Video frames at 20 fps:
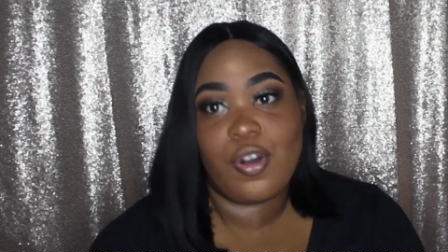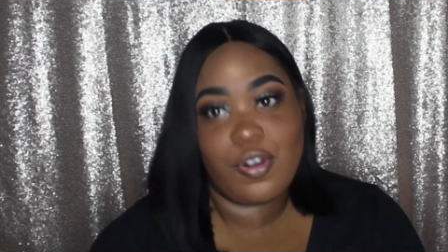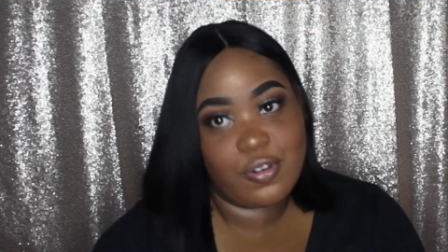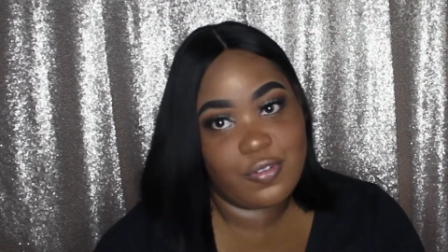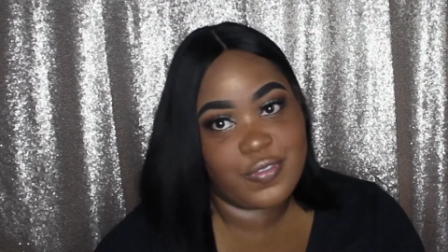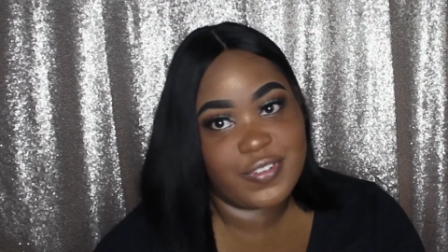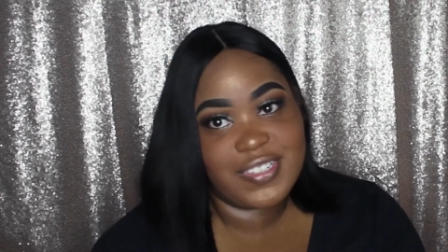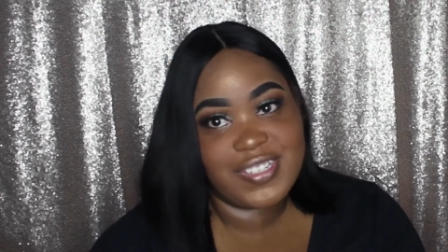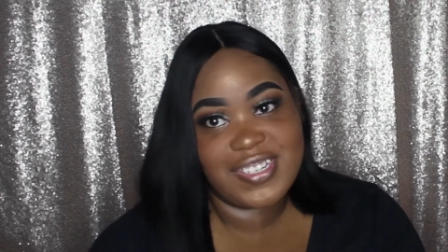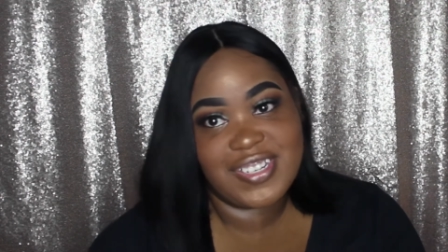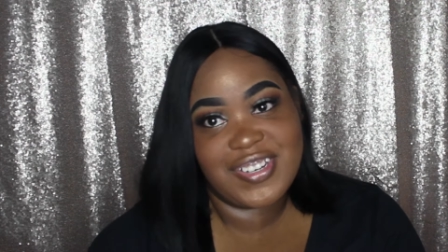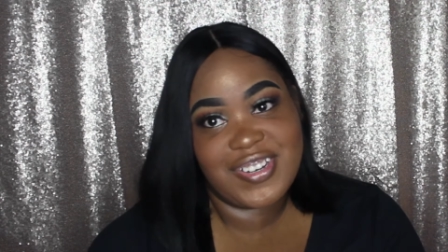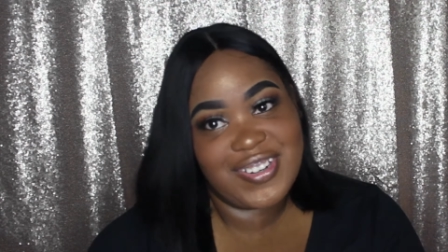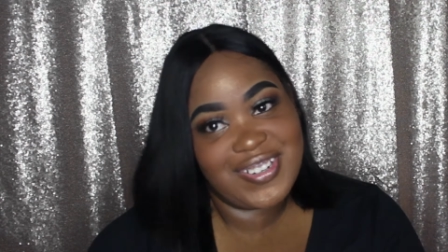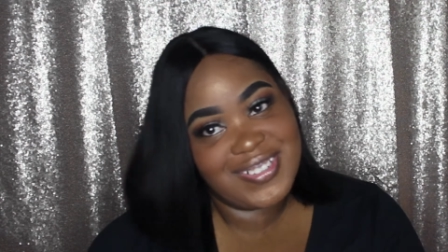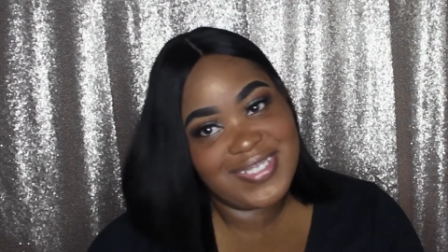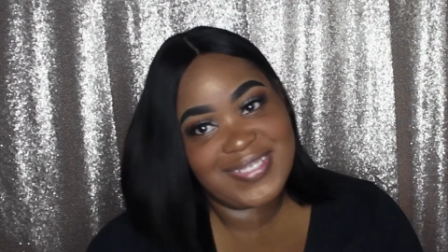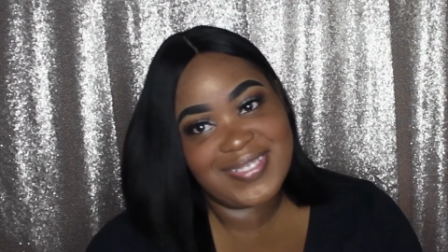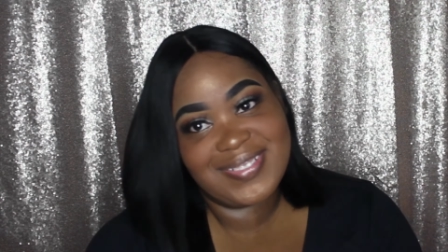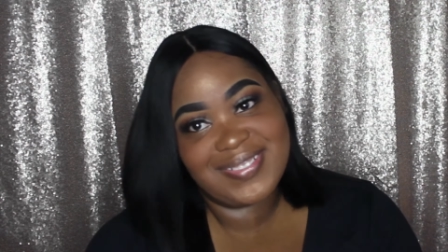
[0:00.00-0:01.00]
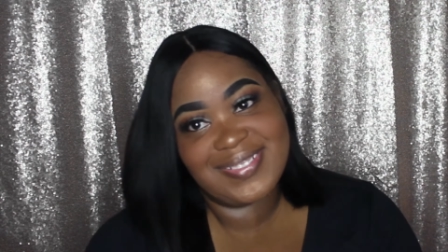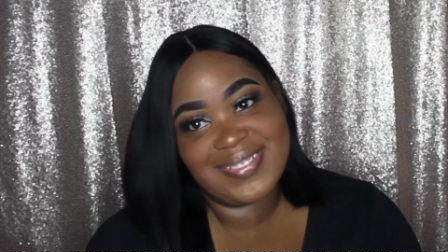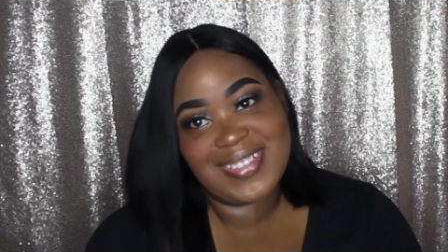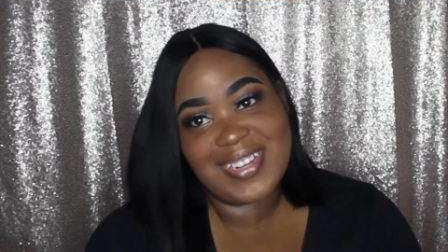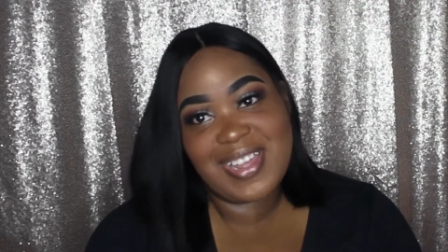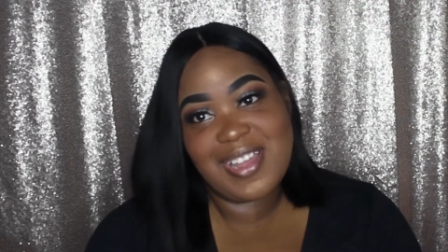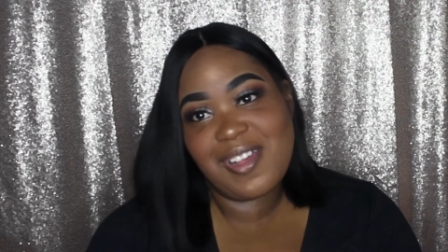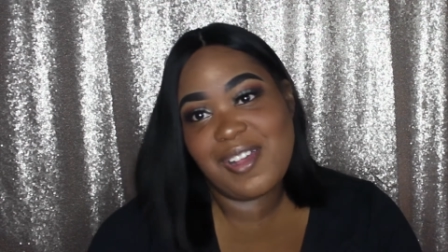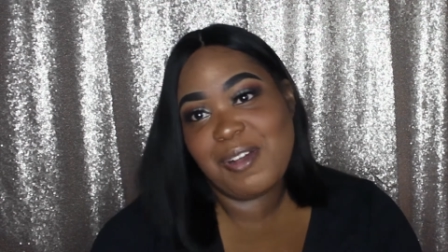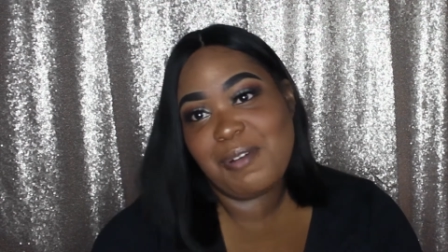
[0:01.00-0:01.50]
over dinner.
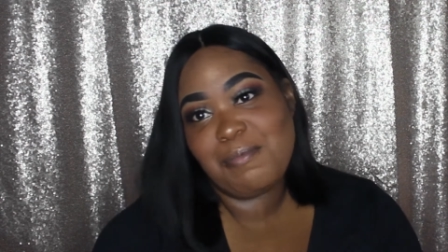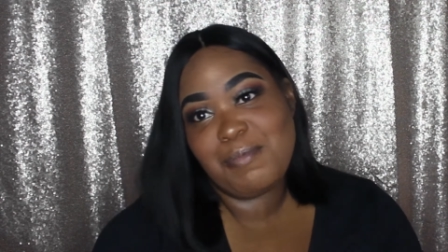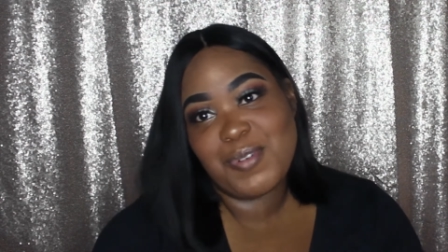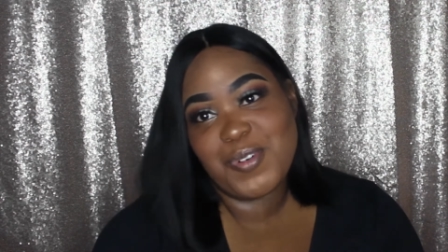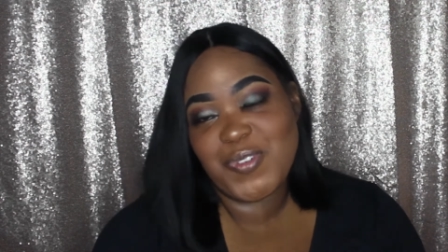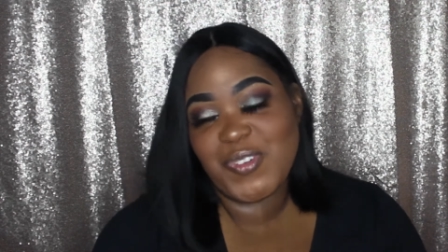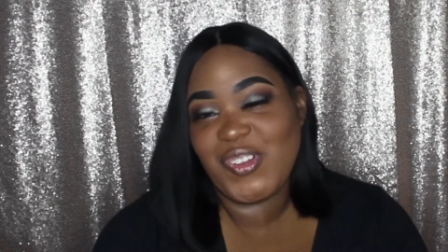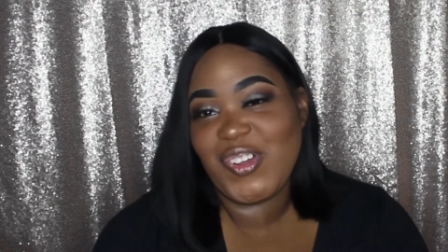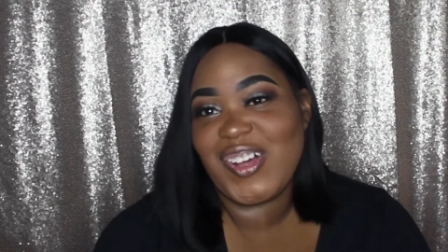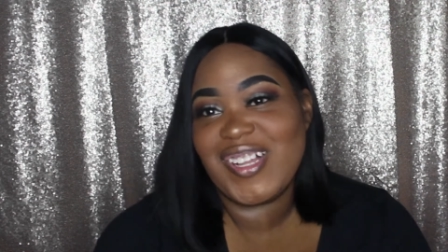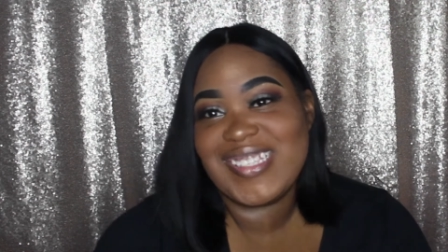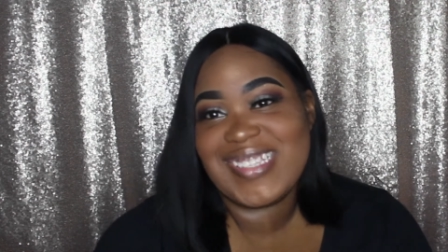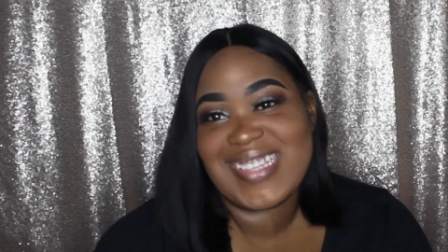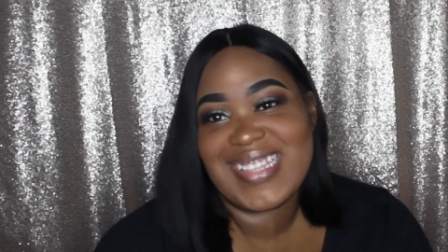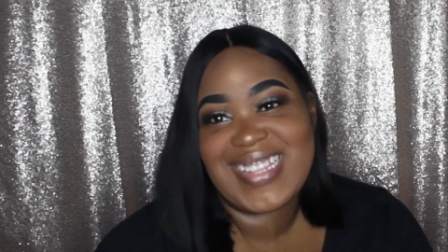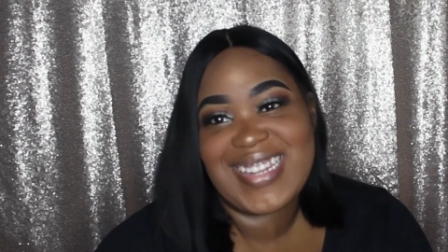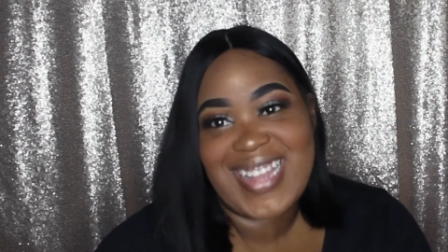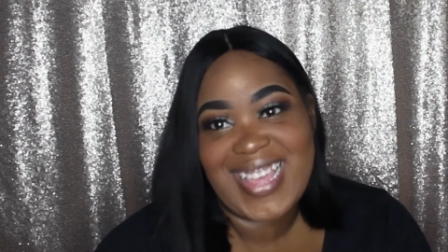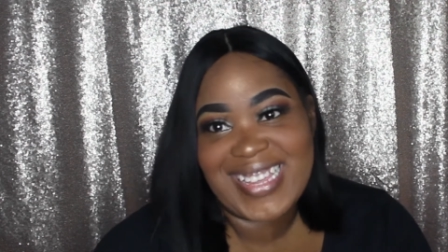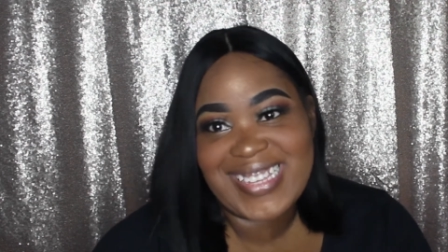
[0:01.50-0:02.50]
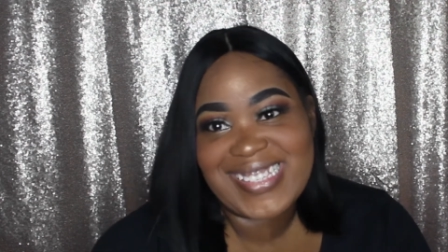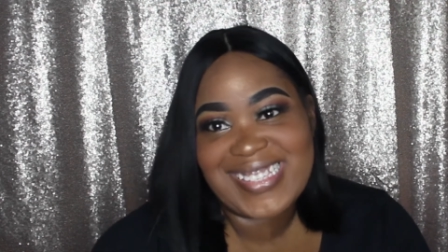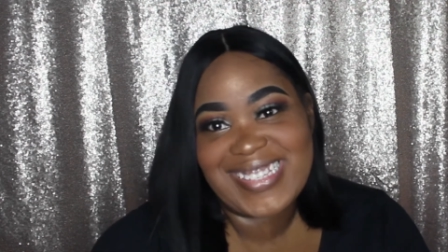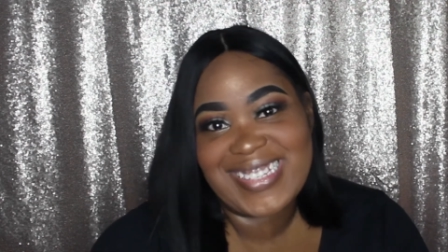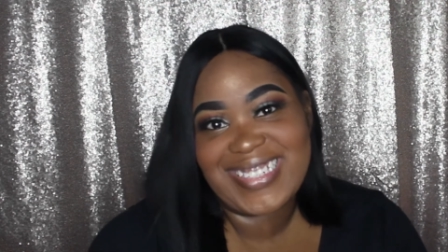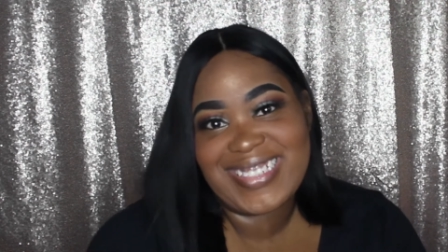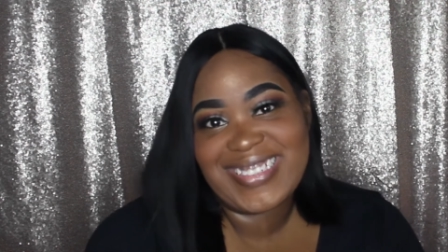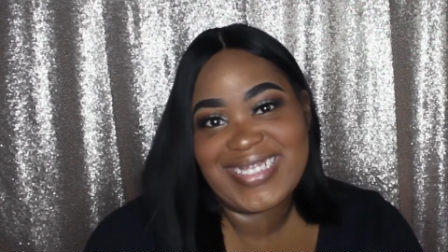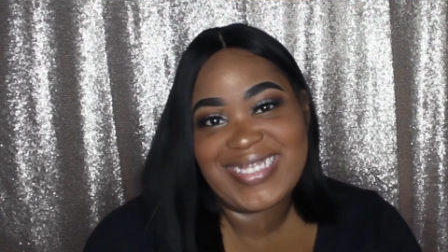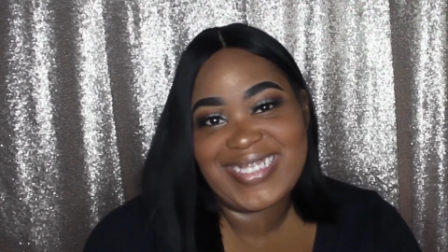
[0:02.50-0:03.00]
Moving on to the next
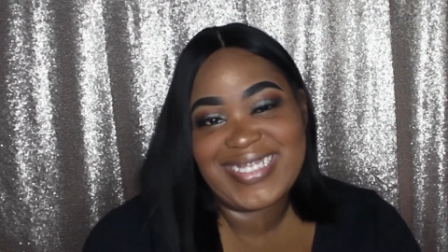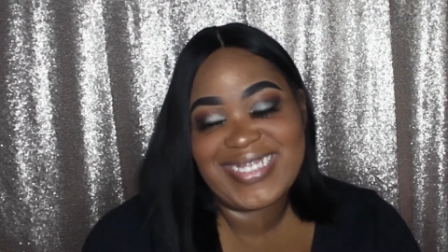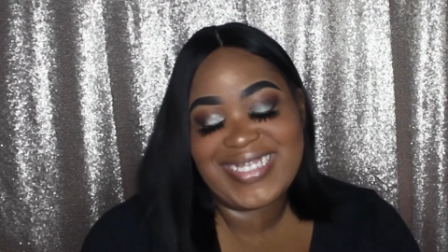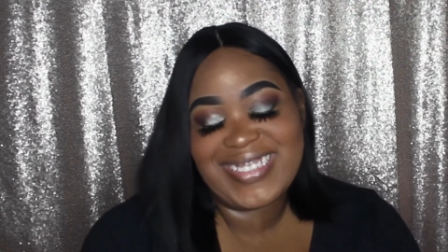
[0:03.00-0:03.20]
scene.